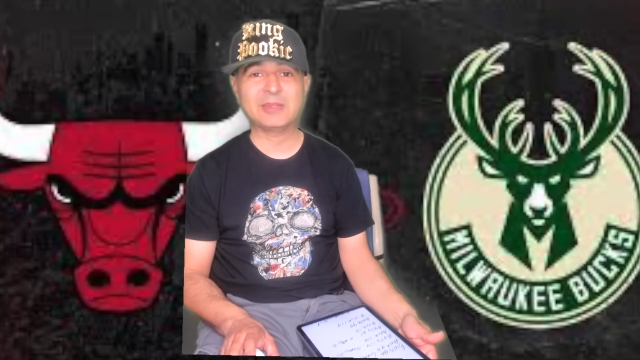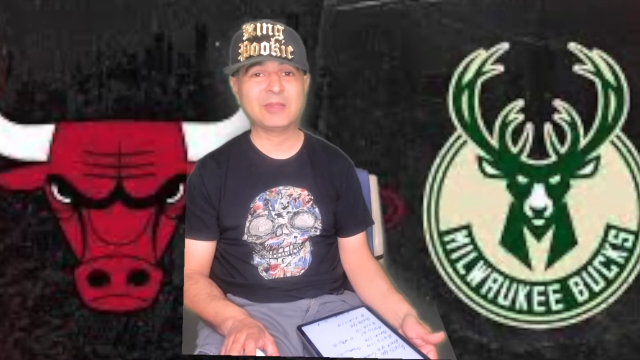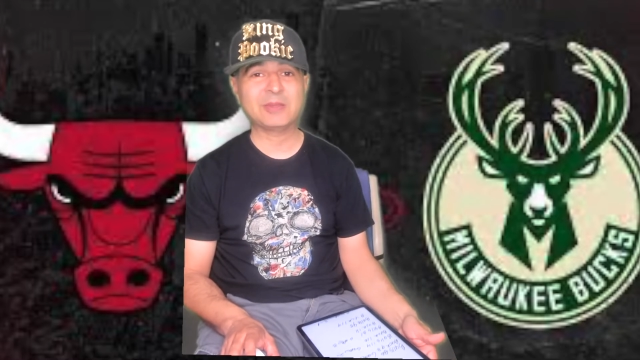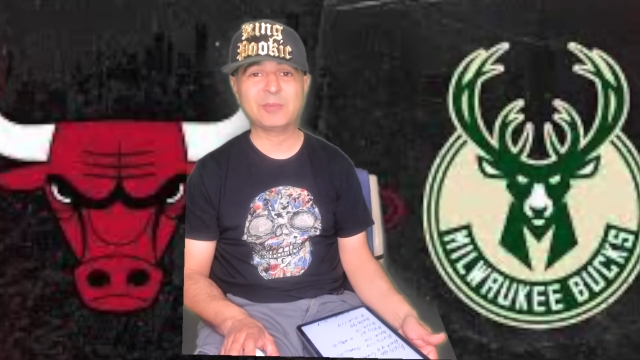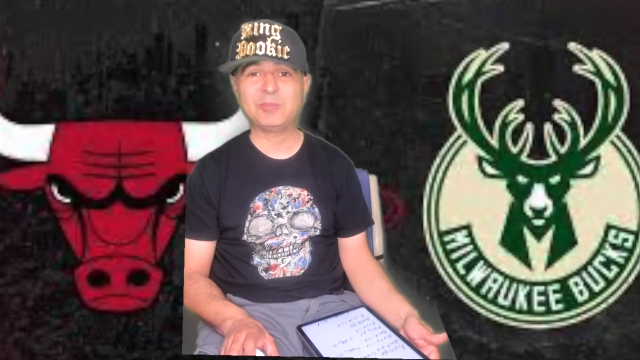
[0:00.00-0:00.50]

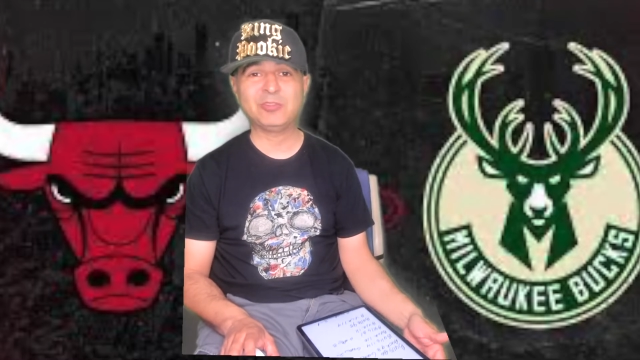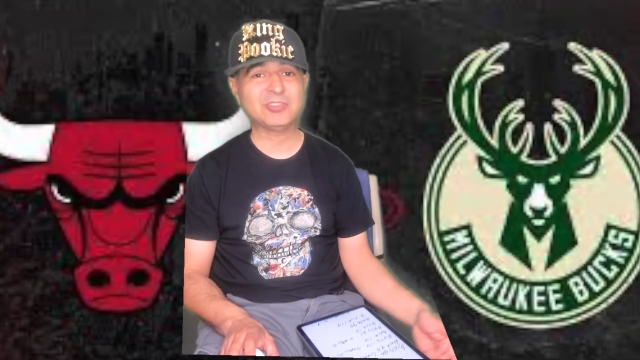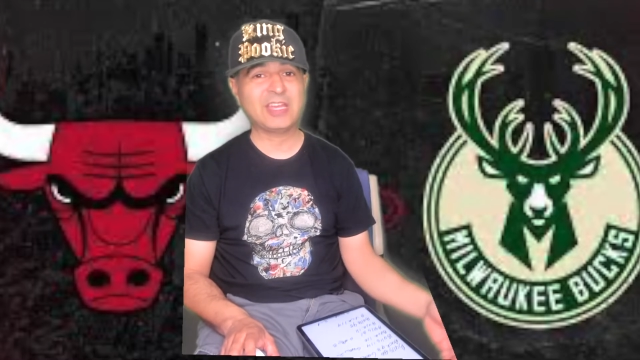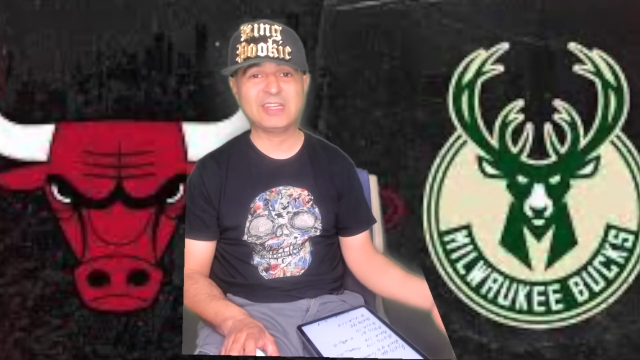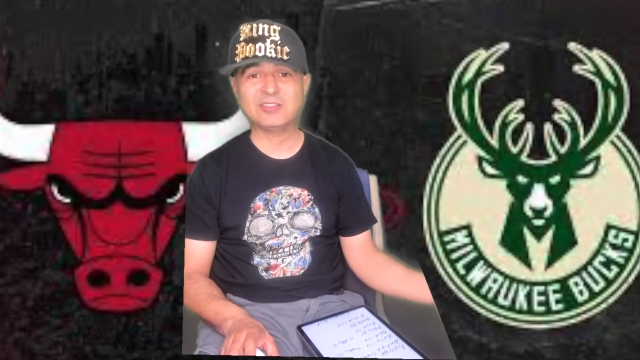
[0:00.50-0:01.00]
The Bulls
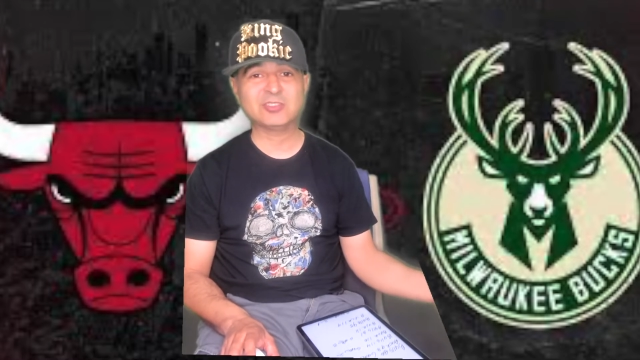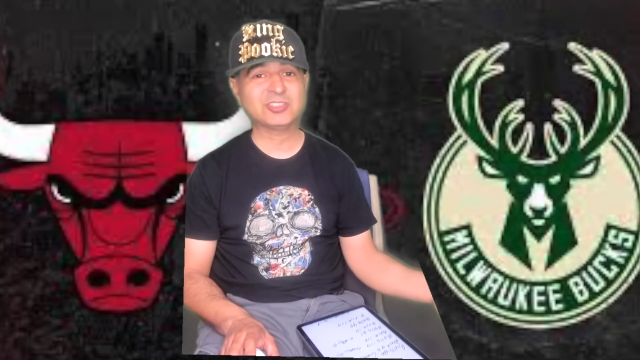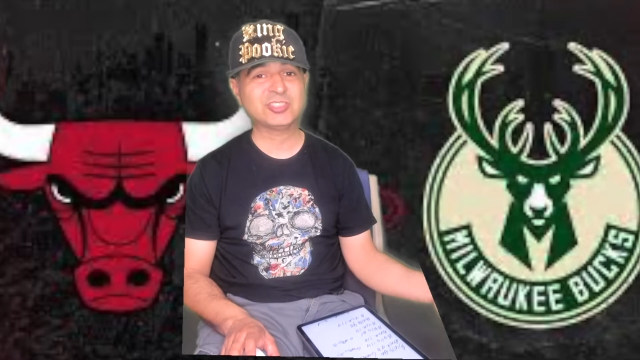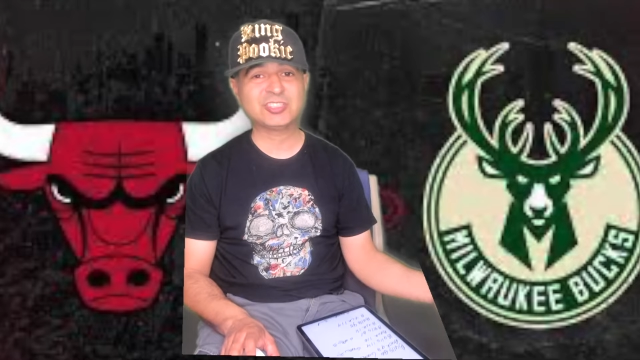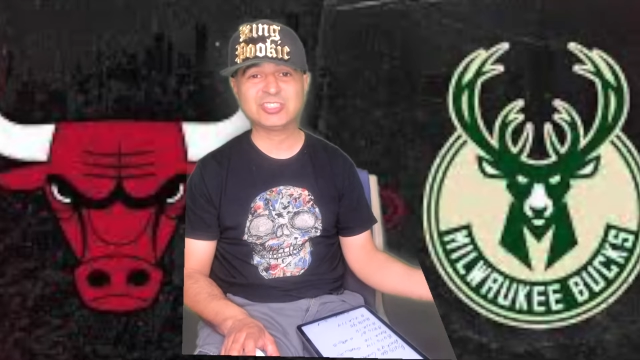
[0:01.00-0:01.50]
had no
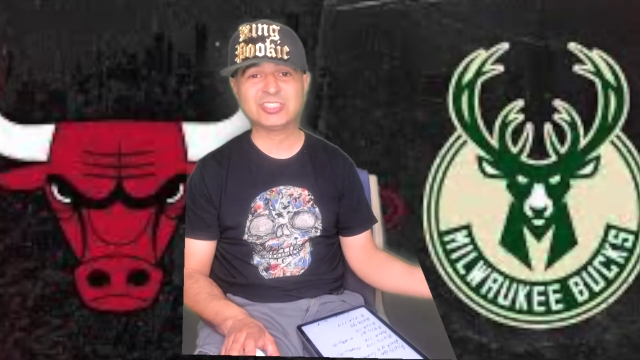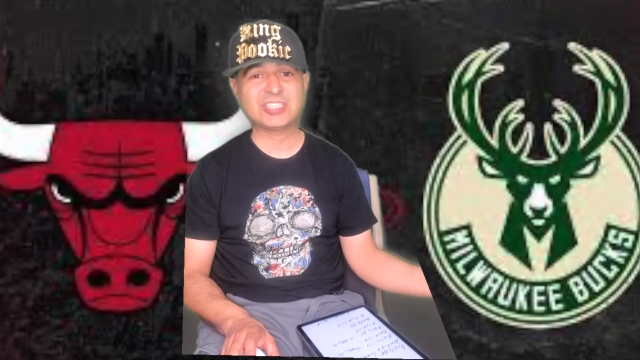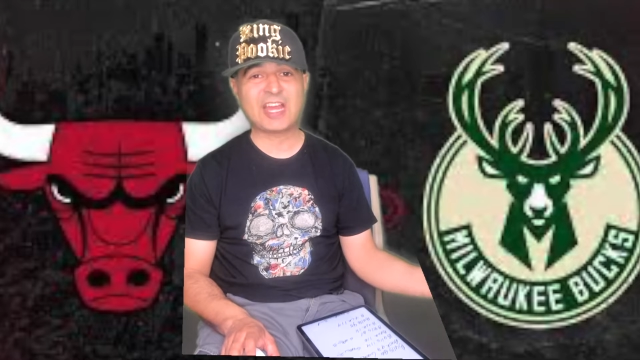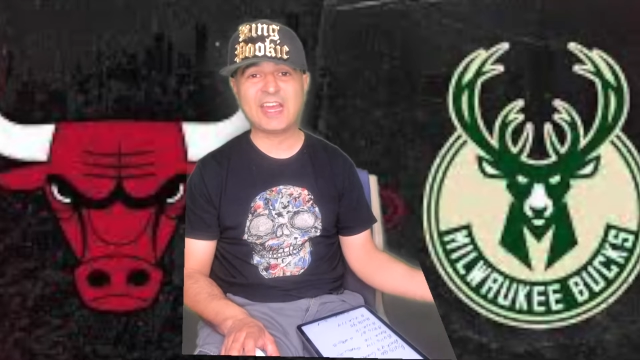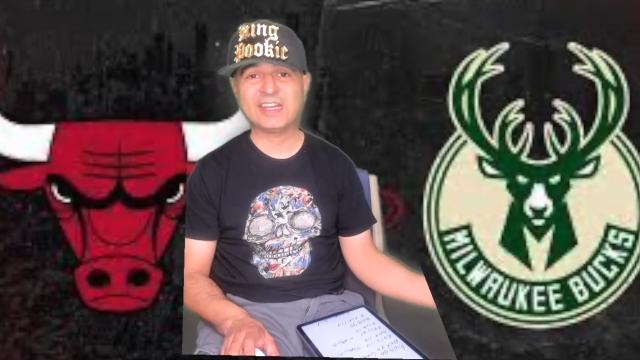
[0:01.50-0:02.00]

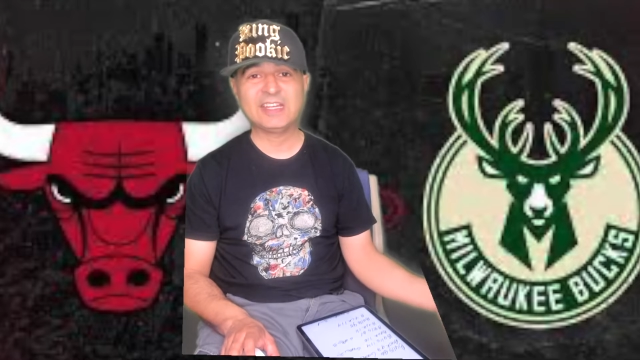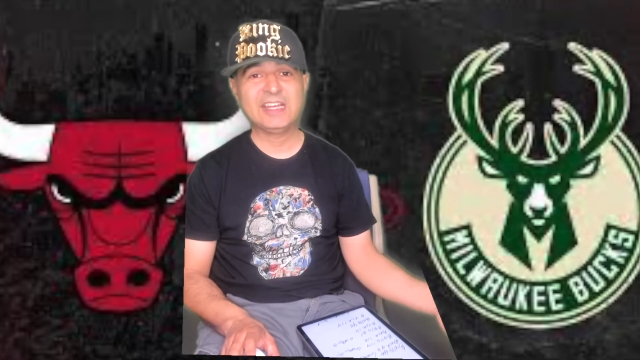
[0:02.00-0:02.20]
shot